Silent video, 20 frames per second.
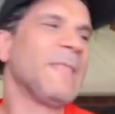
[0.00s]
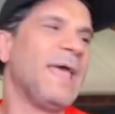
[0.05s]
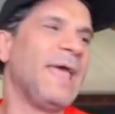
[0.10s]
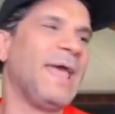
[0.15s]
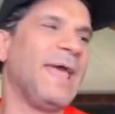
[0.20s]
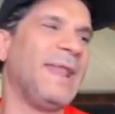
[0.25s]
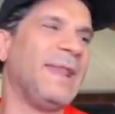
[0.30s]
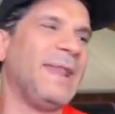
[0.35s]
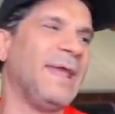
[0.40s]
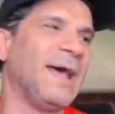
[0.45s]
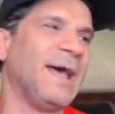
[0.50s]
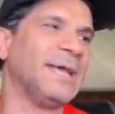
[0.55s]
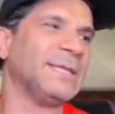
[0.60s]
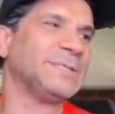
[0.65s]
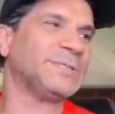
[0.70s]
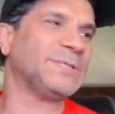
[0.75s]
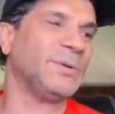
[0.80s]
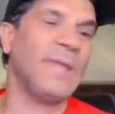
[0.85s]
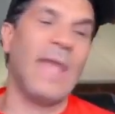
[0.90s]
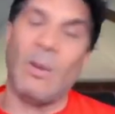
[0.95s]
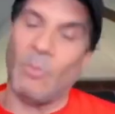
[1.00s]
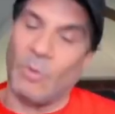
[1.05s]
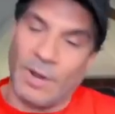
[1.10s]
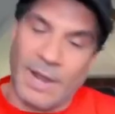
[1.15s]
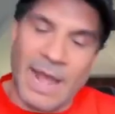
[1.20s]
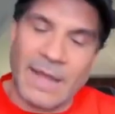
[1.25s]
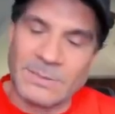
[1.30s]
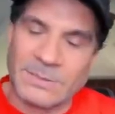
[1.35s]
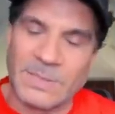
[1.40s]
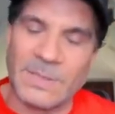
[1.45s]
And so, yeah, we're
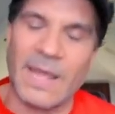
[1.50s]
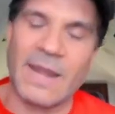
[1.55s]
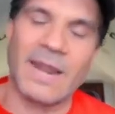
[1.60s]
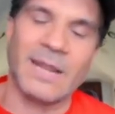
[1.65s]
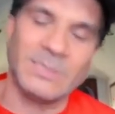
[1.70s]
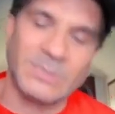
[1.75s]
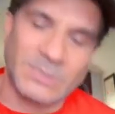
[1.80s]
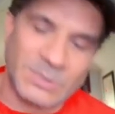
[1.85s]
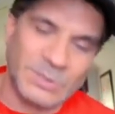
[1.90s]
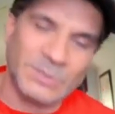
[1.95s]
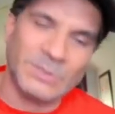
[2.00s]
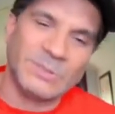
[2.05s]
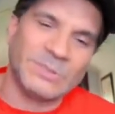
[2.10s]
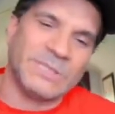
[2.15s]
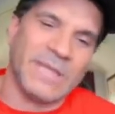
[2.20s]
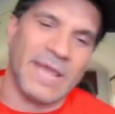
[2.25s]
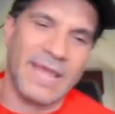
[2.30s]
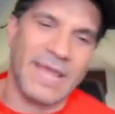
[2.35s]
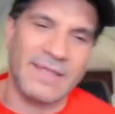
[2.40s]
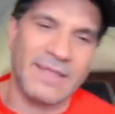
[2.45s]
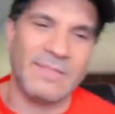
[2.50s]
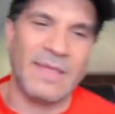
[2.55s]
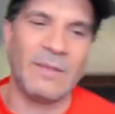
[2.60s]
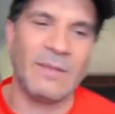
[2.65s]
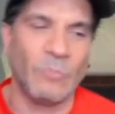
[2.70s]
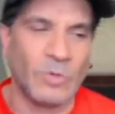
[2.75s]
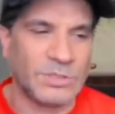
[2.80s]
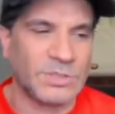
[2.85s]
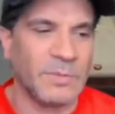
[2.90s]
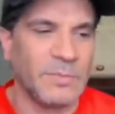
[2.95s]
announcing that on Tuesday,
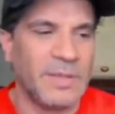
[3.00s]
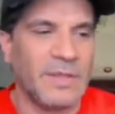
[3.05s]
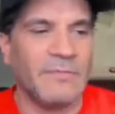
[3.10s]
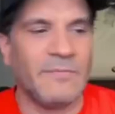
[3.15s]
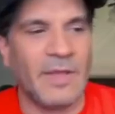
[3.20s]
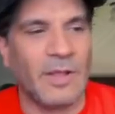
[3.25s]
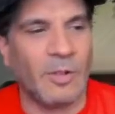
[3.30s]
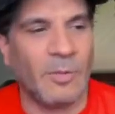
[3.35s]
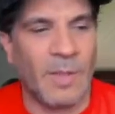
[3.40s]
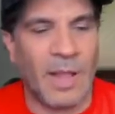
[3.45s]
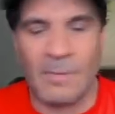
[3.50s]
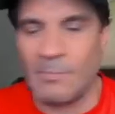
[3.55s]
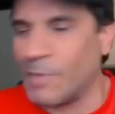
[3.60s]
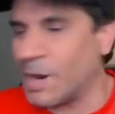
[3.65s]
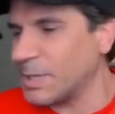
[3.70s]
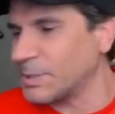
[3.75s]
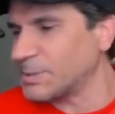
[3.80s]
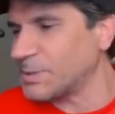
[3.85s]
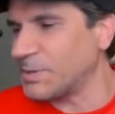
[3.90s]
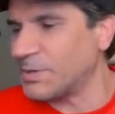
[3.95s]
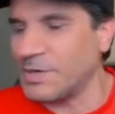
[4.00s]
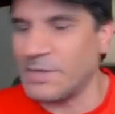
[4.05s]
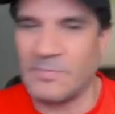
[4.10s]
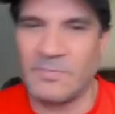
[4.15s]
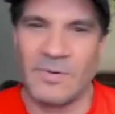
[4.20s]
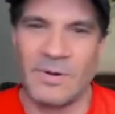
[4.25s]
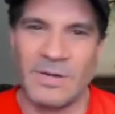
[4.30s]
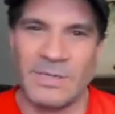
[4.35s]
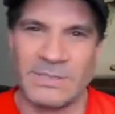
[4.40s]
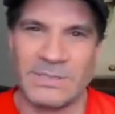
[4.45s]
which will be available on March
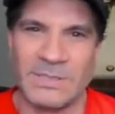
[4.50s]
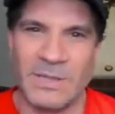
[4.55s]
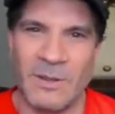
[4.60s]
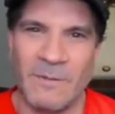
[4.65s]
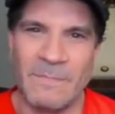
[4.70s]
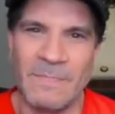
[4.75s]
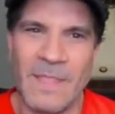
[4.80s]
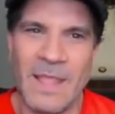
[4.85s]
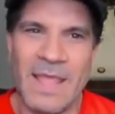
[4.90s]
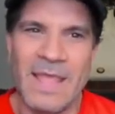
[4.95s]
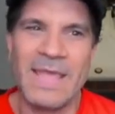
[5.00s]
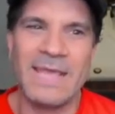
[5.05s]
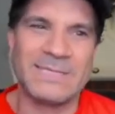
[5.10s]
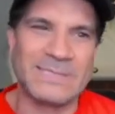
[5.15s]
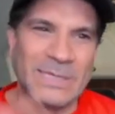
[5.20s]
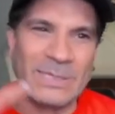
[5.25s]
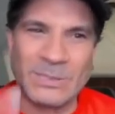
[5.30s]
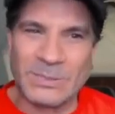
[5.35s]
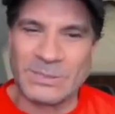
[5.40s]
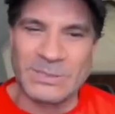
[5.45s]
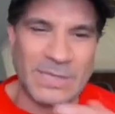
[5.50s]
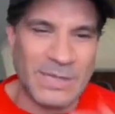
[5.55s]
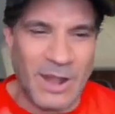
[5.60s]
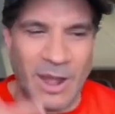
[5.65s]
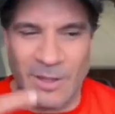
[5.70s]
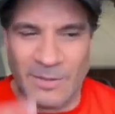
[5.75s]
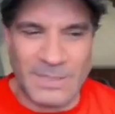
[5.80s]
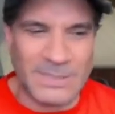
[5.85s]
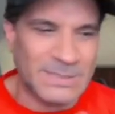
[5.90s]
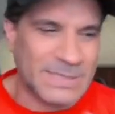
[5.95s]
31st. So it's interesting,
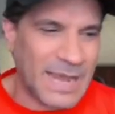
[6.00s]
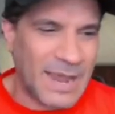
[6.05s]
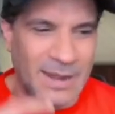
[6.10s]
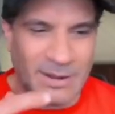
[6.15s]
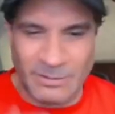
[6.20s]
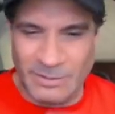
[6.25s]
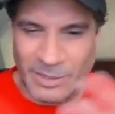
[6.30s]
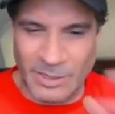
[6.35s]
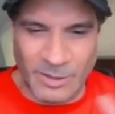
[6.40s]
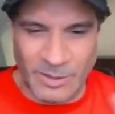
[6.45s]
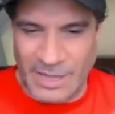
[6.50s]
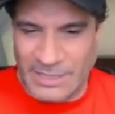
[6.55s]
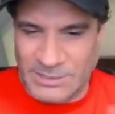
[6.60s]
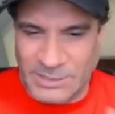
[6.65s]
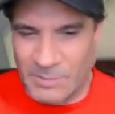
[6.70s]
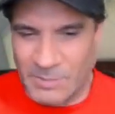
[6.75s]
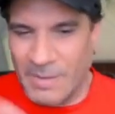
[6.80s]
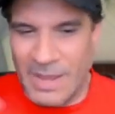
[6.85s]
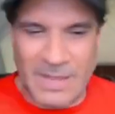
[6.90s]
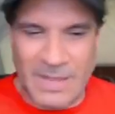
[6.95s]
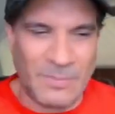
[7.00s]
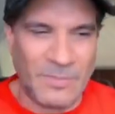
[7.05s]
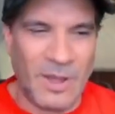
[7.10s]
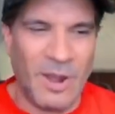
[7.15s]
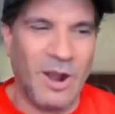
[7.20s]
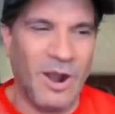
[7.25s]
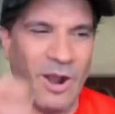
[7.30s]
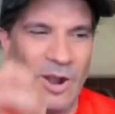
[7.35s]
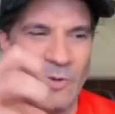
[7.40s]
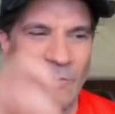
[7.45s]
all these kind of little, as you're making the
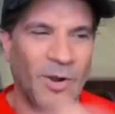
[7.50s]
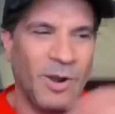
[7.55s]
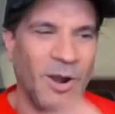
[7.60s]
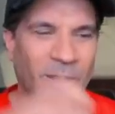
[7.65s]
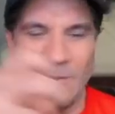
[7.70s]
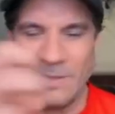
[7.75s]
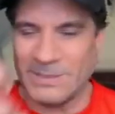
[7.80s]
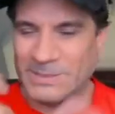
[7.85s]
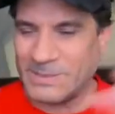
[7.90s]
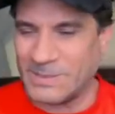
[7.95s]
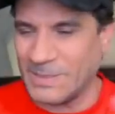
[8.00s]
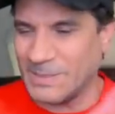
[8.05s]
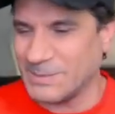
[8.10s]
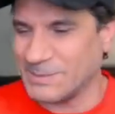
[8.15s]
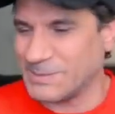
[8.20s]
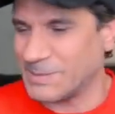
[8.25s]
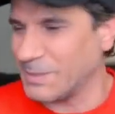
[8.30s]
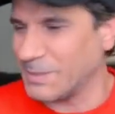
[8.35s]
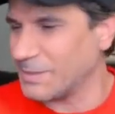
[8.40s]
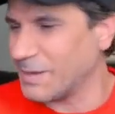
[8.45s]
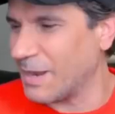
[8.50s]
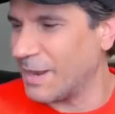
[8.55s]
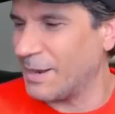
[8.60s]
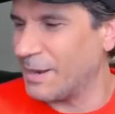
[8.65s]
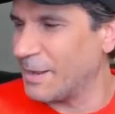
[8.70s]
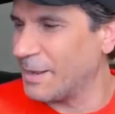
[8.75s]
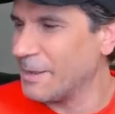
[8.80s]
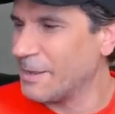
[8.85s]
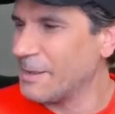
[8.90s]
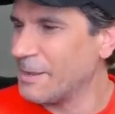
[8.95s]
hardware, all these things that kind
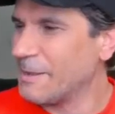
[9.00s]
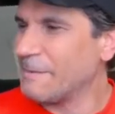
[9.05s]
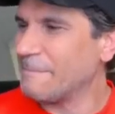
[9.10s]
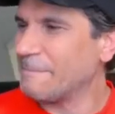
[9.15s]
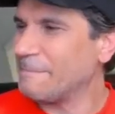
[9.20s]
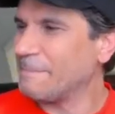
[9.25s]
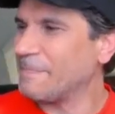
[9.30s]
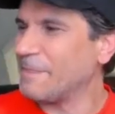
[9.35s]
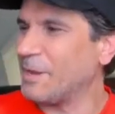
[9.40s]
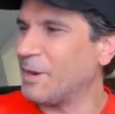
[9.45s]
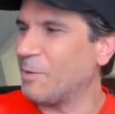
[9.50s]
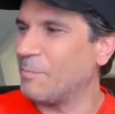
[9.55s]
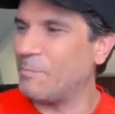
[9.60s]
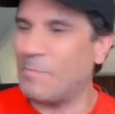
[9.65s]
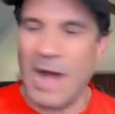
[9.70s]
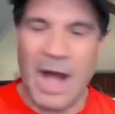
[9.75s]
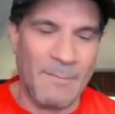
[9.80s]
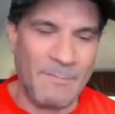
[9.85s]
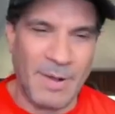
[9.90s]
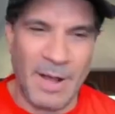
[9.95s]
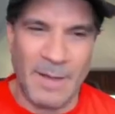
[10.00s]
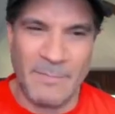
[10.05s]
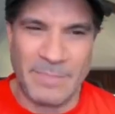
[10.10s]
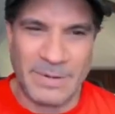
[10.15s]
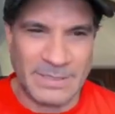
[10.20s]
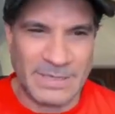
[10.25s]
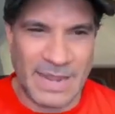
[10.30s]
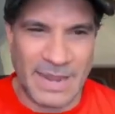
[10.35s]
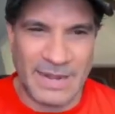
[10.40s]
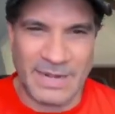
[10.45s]
of, pop up
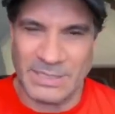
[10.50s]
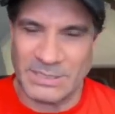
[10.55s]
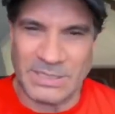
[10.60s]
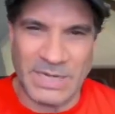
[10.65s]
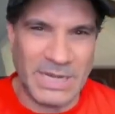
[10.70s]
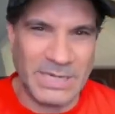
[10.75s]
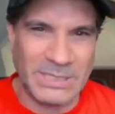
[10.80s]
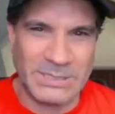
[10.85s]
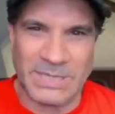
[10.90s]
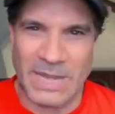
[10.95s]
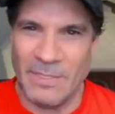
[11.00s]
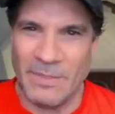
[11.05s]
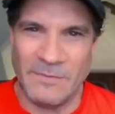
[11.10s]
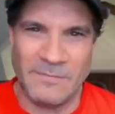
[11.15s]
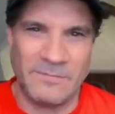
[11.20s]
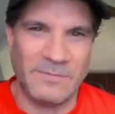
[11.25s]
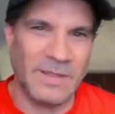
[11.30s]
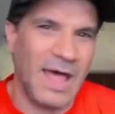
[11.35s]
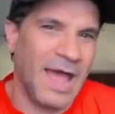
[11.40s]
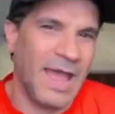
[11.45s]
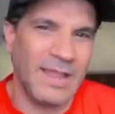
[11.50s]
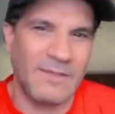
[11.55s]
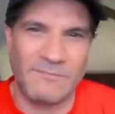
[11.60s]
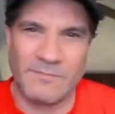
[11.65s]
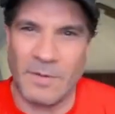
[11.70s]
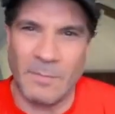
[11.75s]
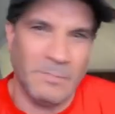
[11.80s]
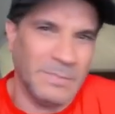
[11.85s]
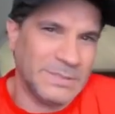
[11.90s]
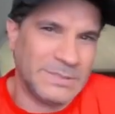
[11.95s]
and kind of change on the fly
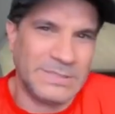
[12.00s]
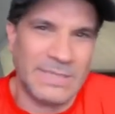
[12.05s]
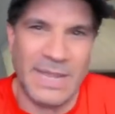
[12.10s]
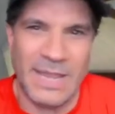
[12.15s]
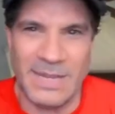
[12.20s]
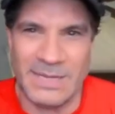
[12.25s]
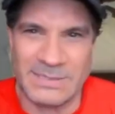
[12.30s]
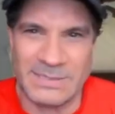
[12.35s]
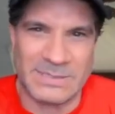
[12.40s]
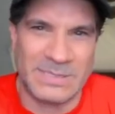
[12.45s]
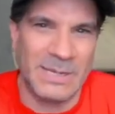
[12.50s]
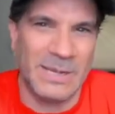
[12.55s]
from mistakes.